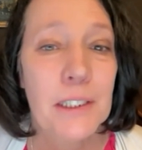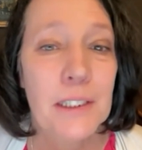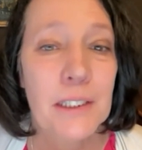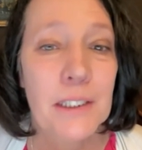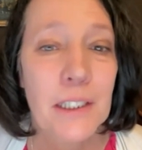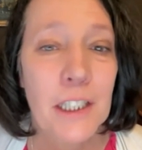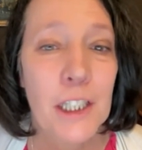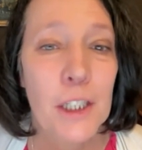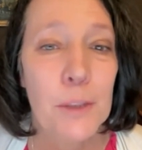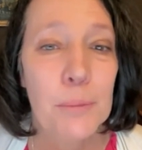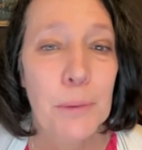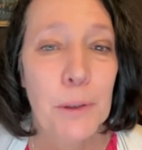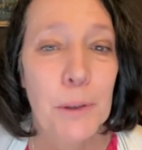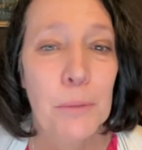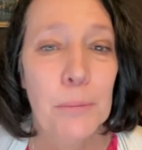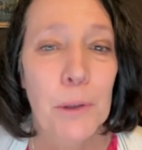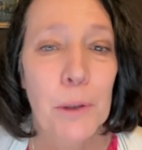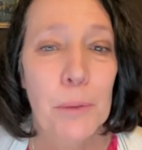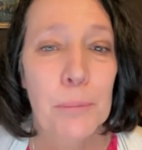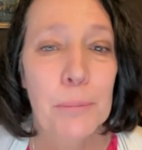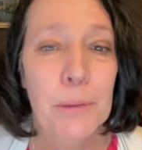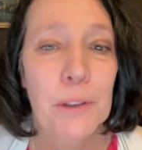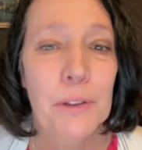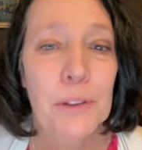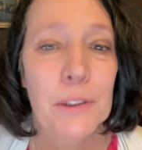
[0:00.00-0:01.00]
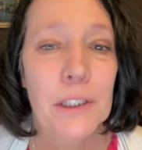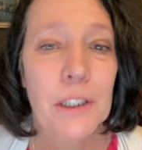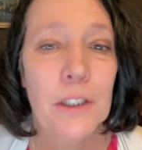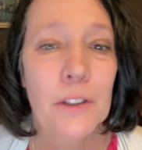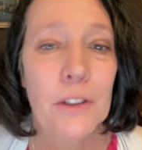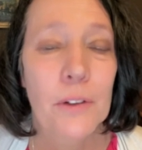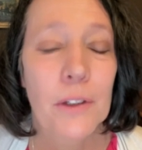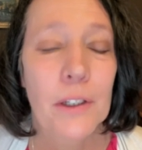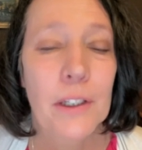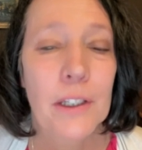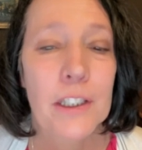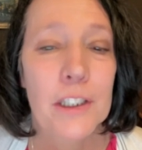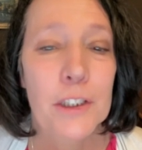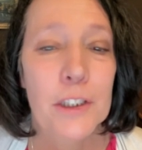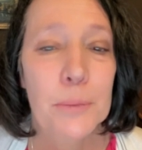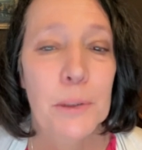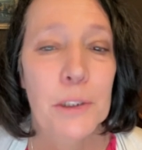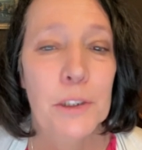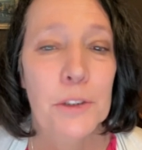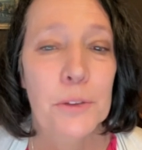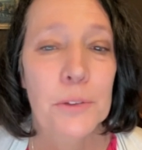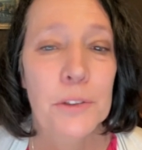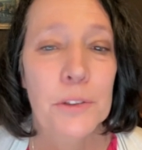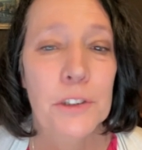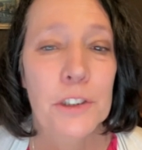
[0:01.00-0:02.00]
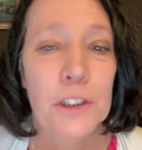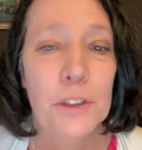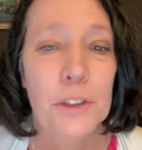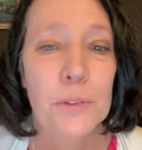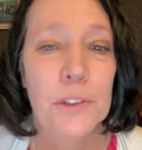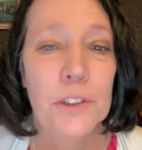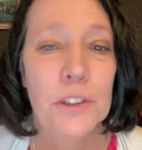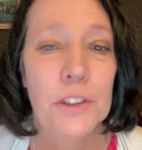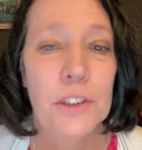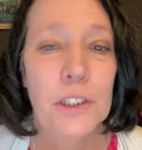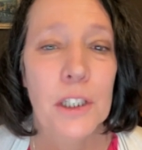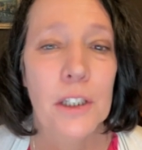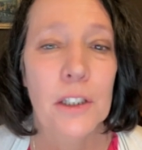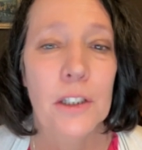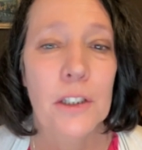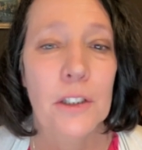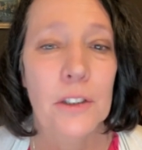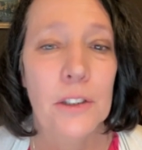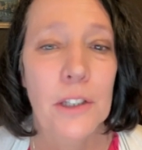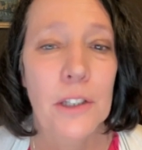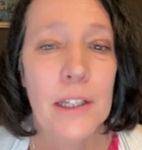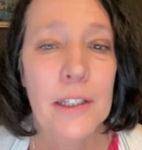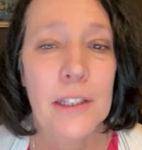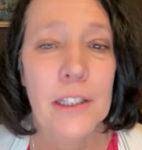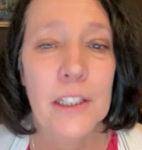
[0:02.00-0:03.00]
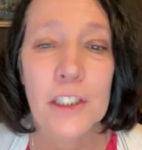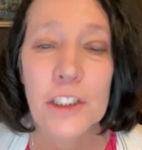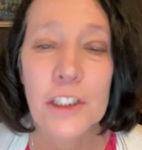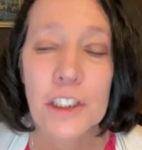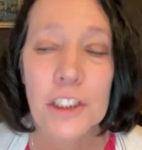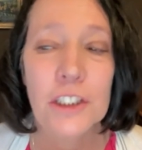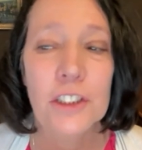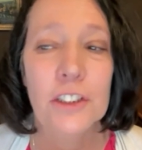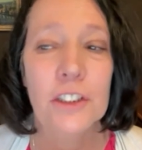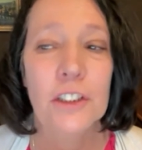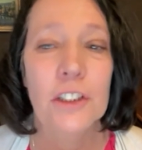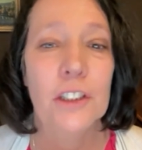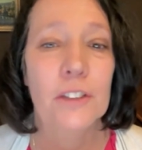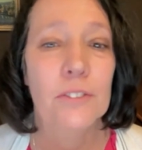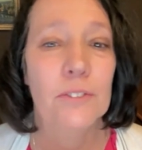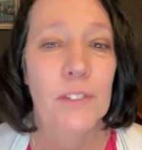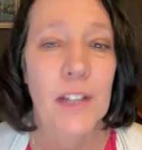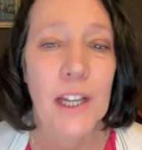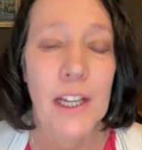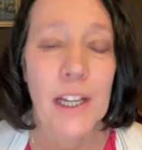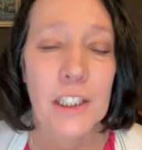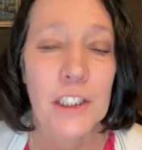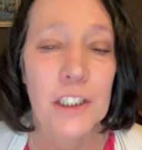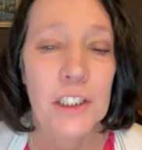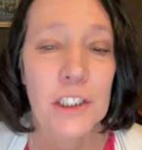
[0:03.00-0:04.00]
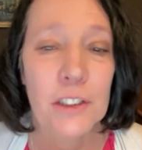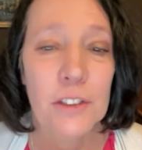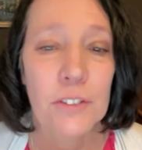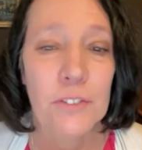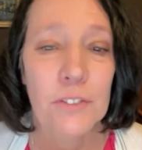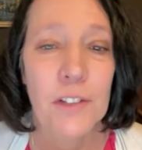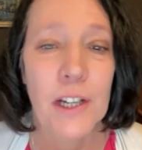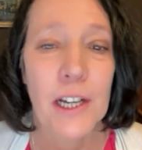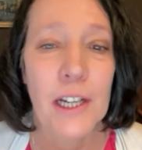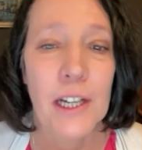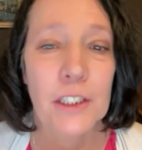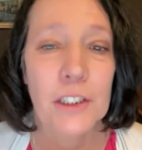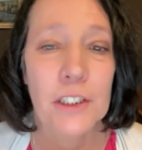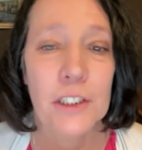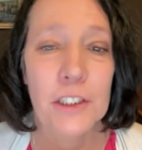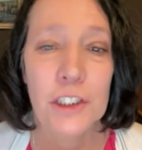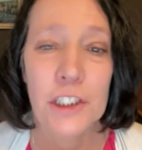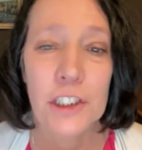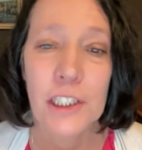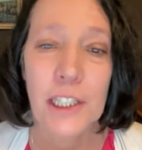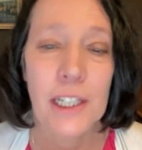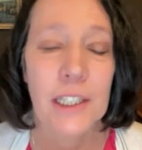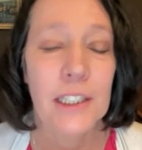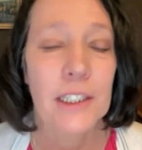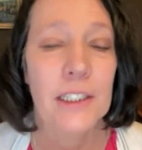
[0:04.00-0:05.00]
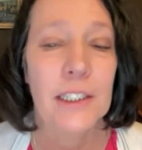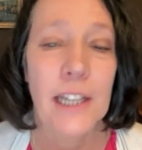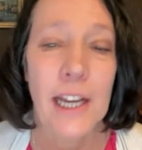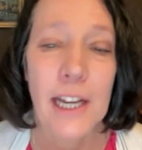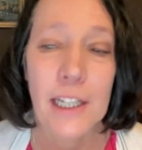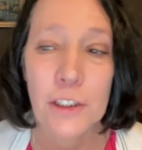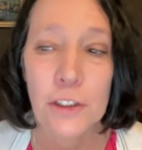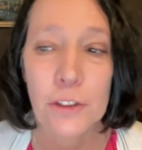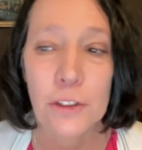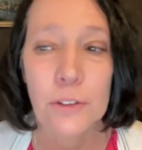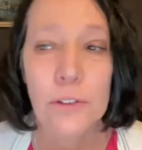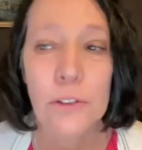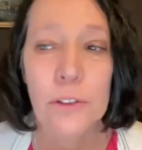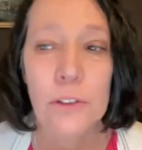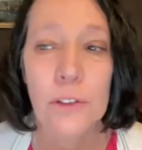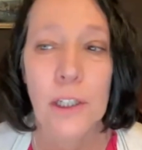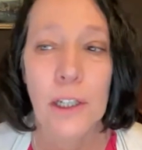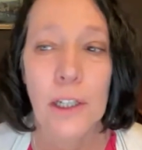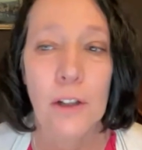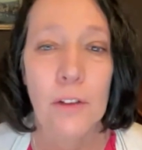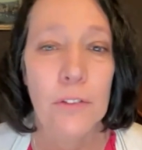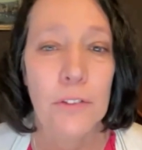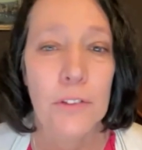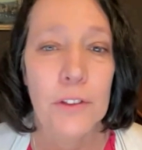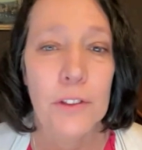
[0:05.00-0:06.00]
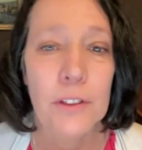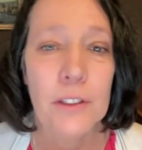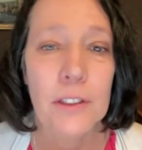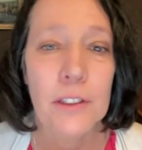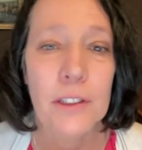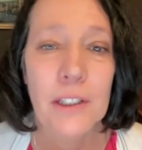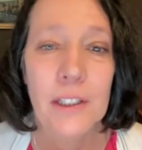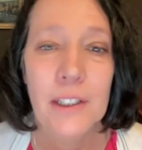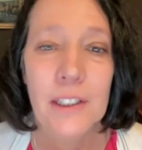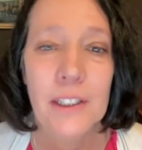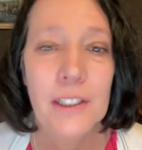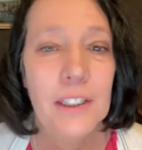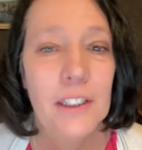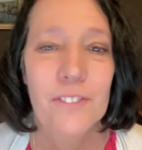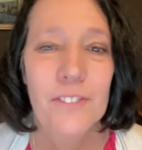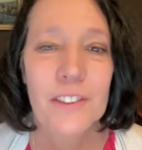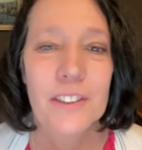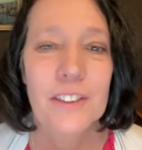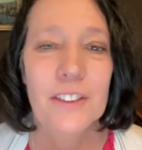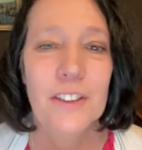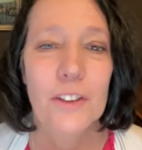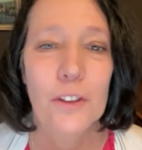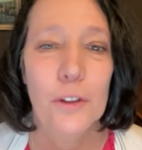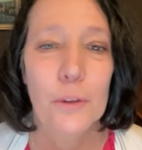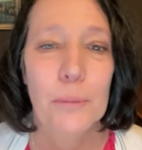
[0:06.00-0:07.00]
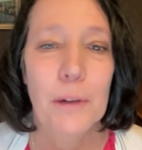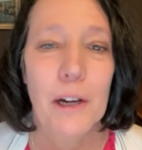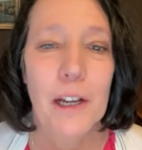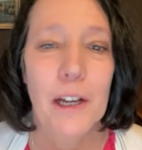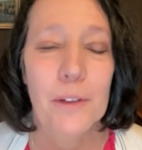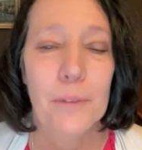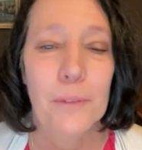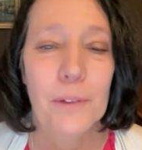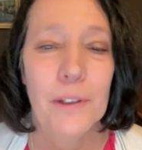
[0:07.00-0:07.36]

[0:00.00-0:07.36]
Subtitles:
didn't keep her mobility going as much when she was younger. I think she took advantage of the fact that she had a natural, healthy physical body,